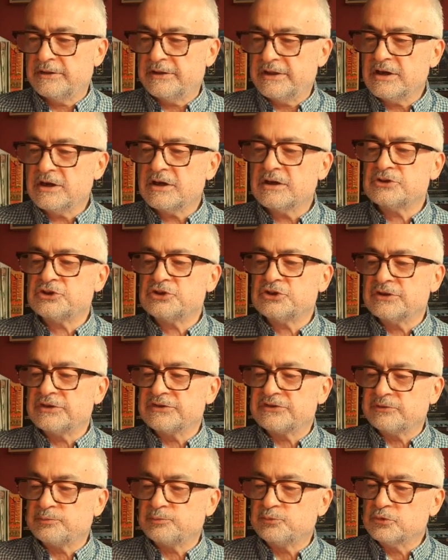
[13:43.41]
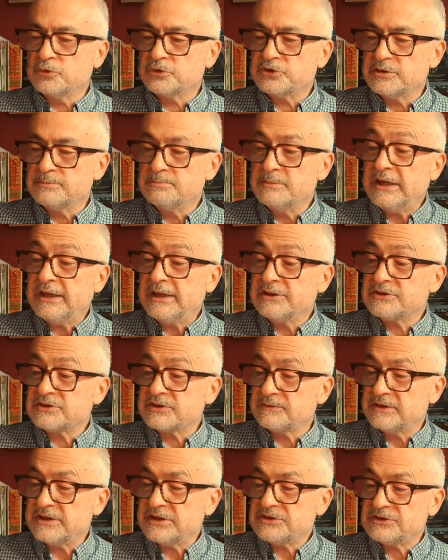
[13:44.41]
the Archers have brought to millions
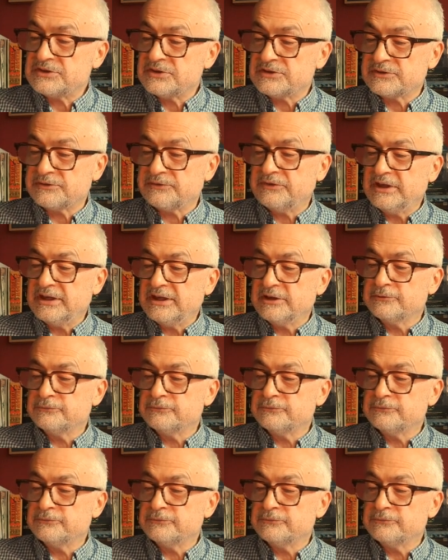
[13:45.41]
of listeners a feeling